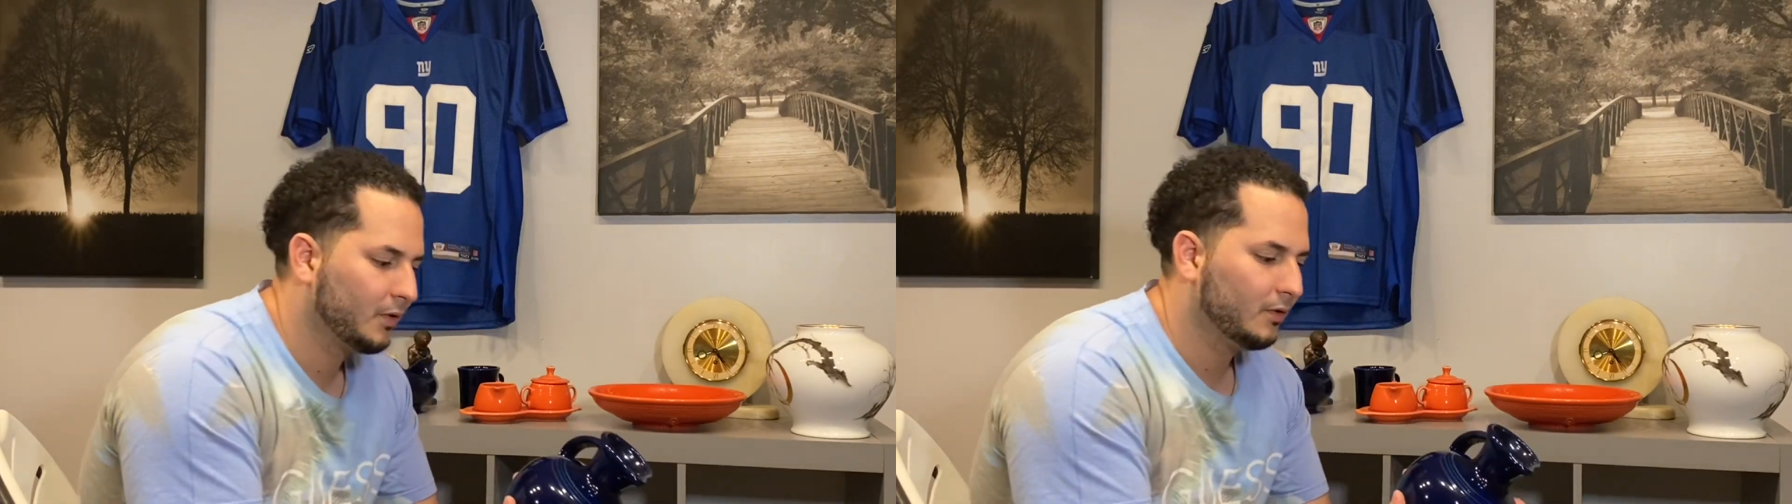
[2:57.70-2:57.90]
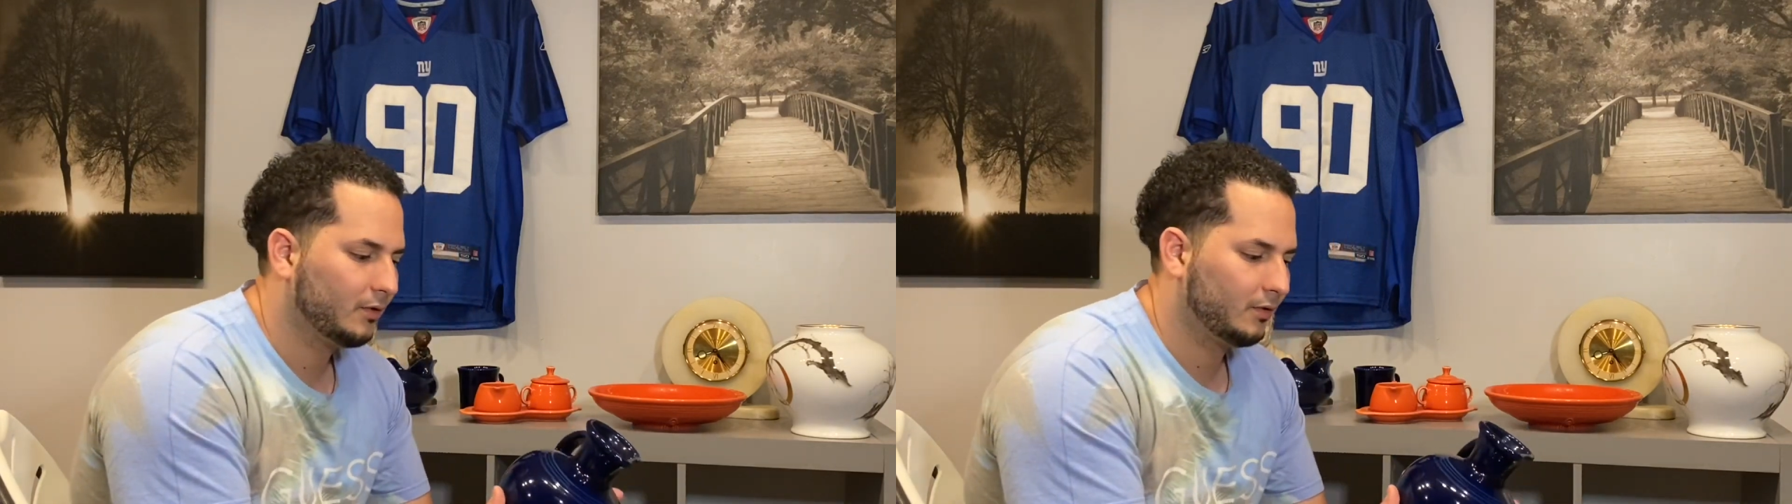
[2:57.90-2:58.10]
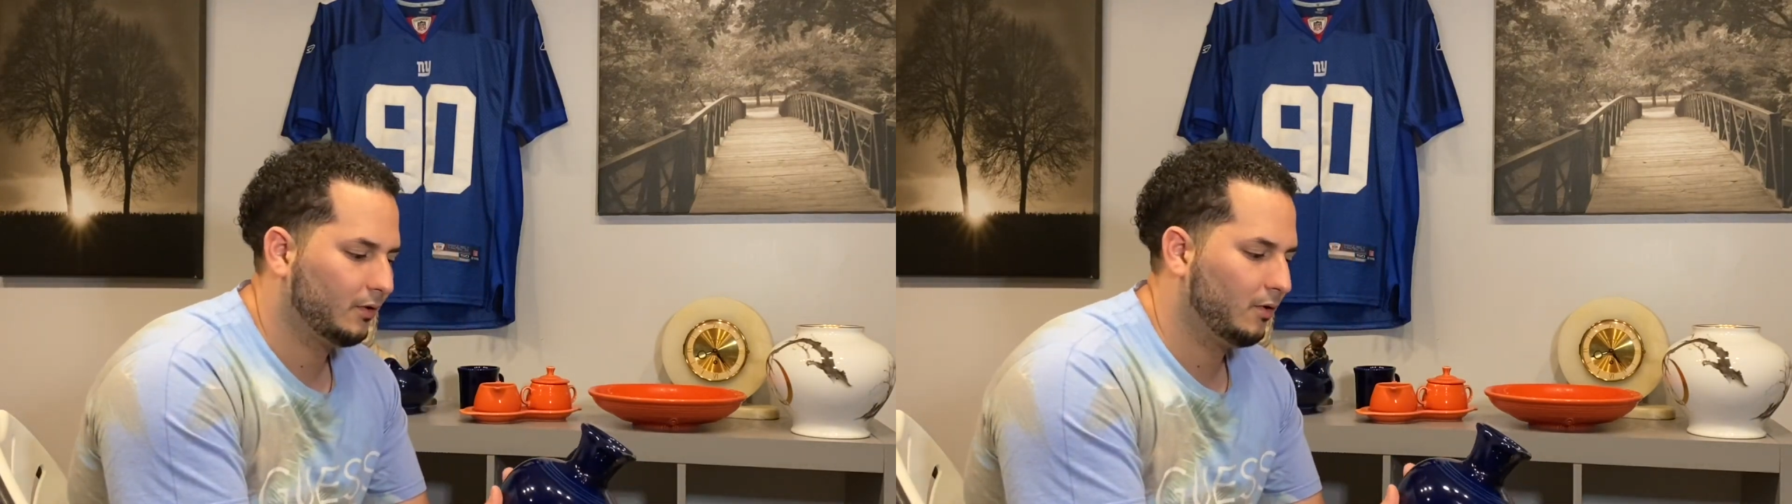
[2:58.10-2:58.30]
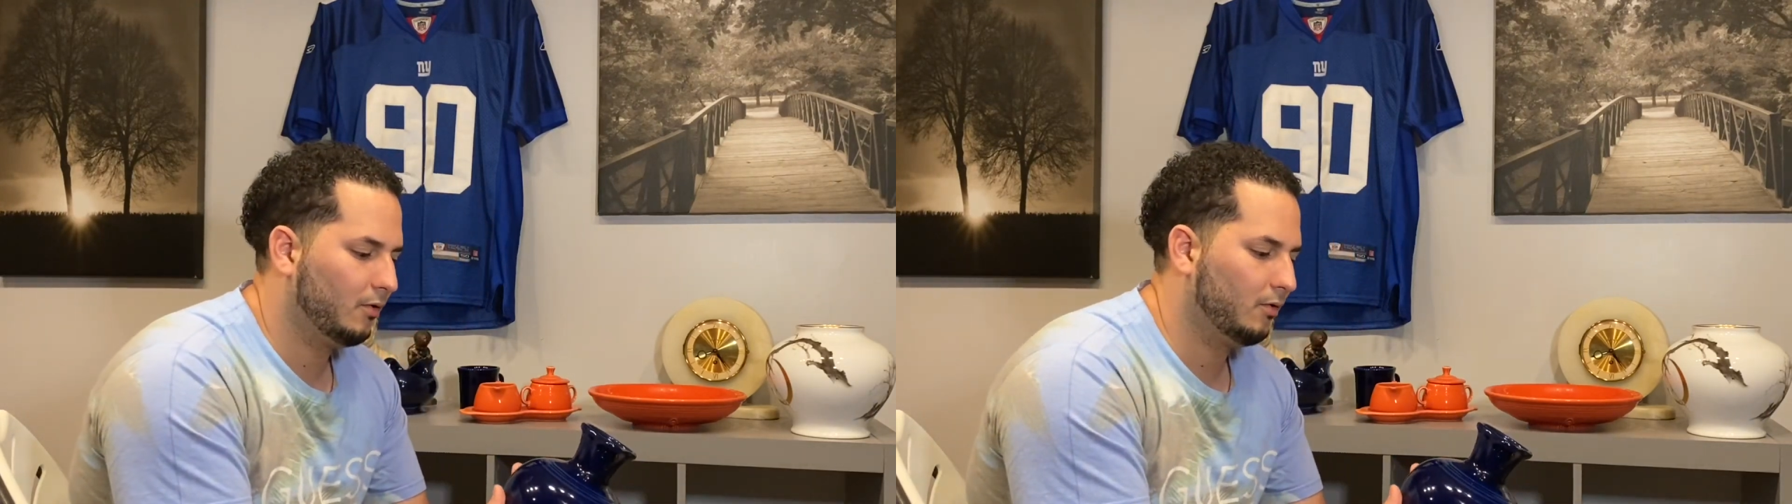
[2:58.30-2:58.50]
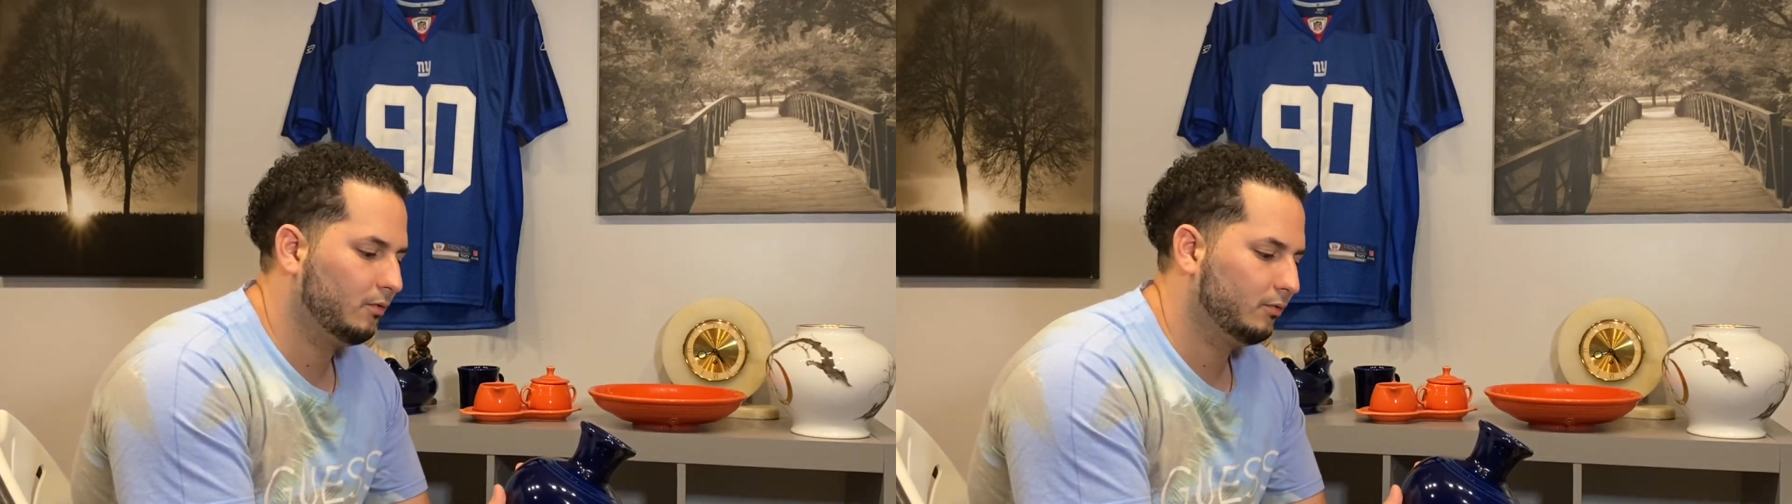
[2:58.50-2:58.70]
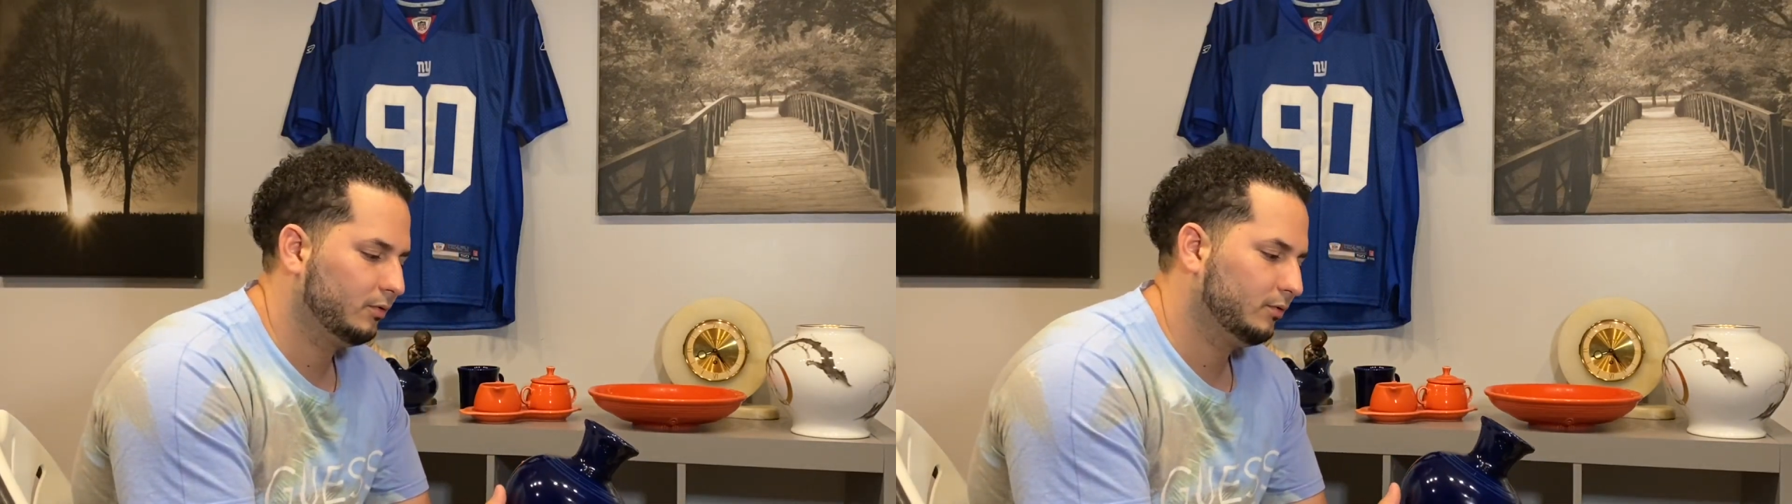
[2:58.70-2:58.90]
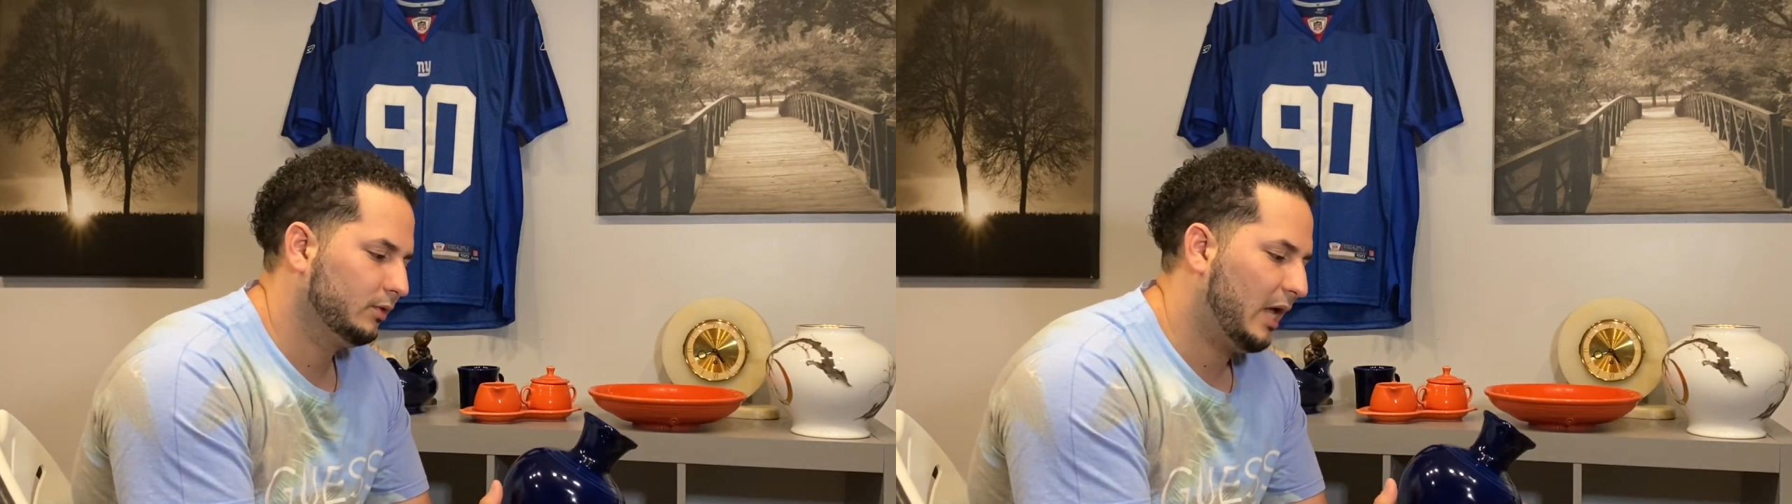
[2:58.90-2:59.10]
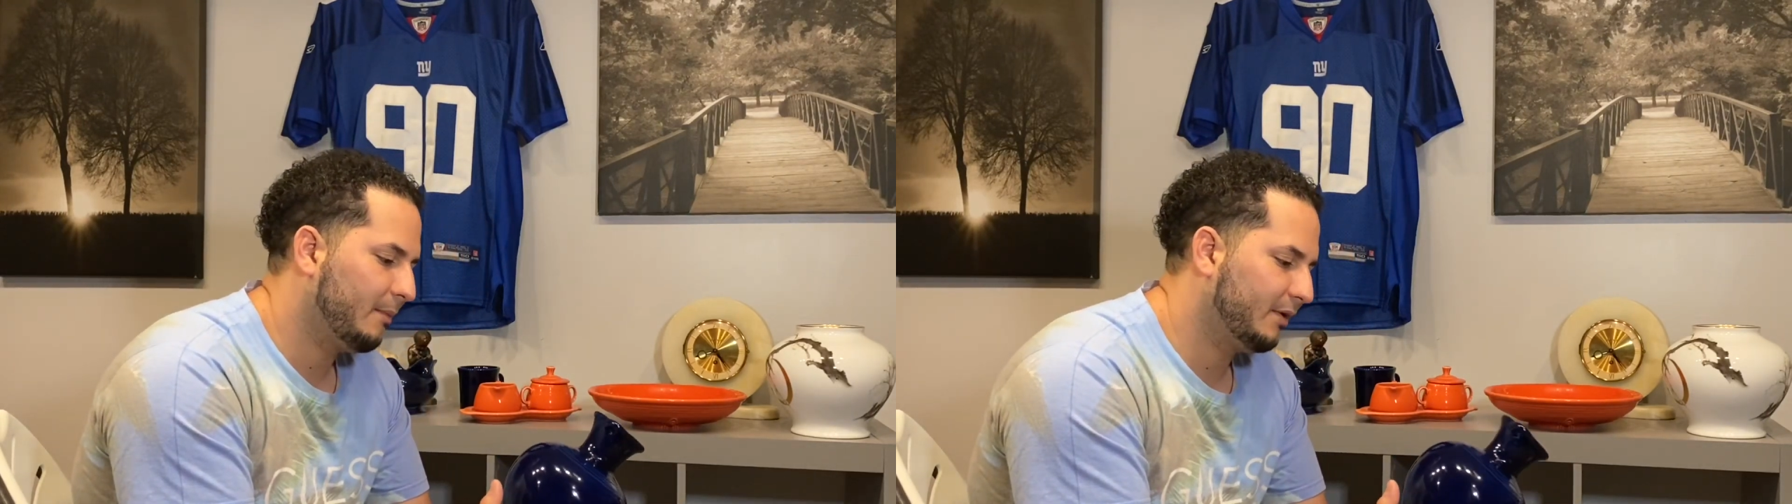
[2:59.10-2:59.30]
So
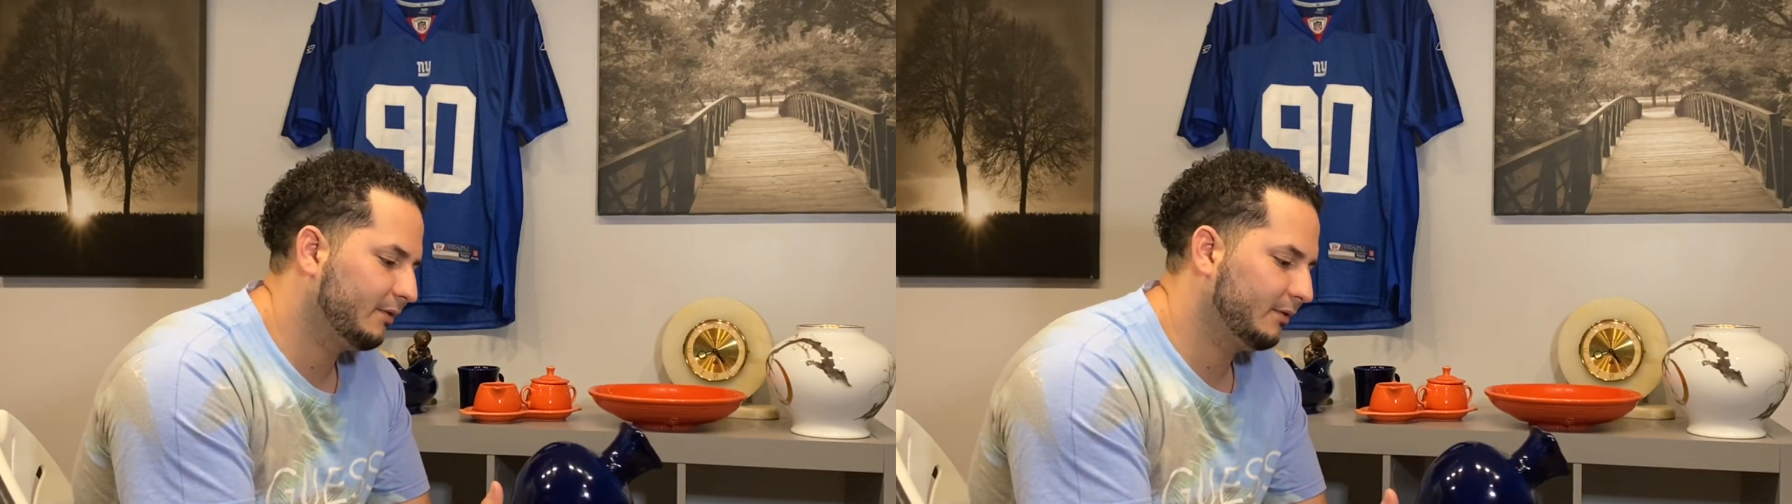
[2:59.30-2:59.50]
on